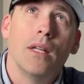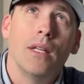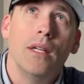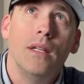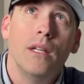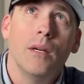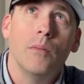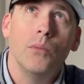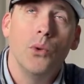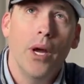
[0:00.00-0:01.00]
Isla
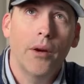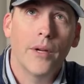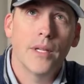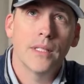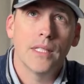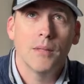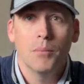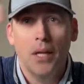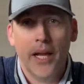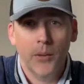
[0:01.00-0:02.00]
Mujeres and
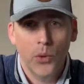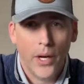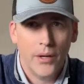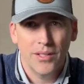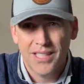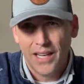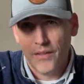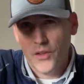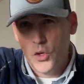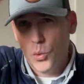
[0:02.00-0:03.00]
Playa Mujeres, kind
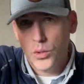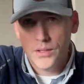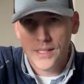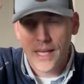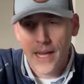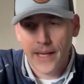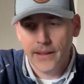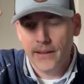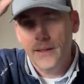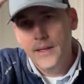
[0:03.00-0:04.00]
of the north
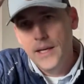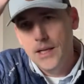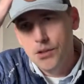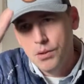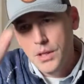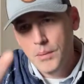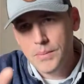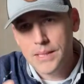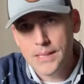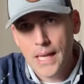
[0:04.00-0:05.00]
side. As you come
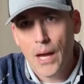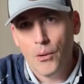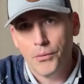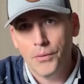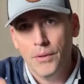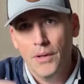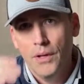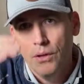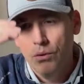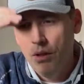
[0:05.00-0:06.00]
south,
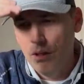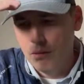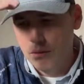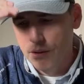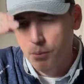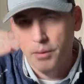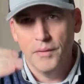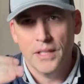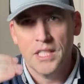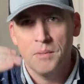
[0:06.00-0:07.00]
you'll have a little bit of
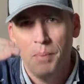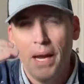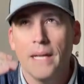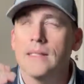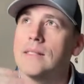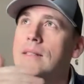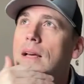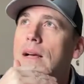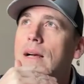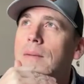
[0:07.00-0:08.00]
expanse,
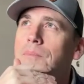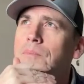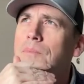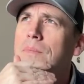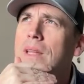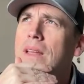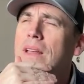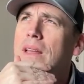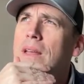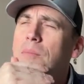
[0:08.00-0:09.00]

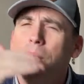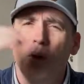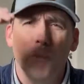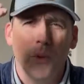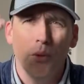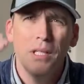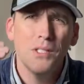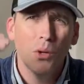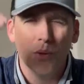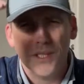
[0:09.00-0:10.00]

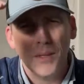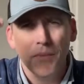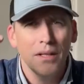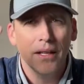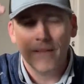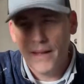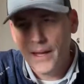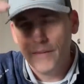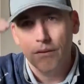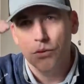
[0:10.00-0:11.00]
Paraíso or something like
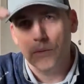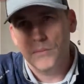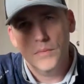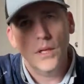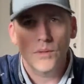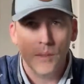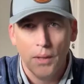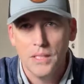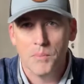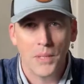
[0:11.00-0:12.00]
that. There's some
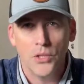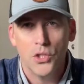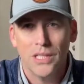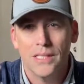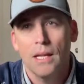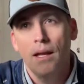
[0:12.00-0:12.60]
nice beaches,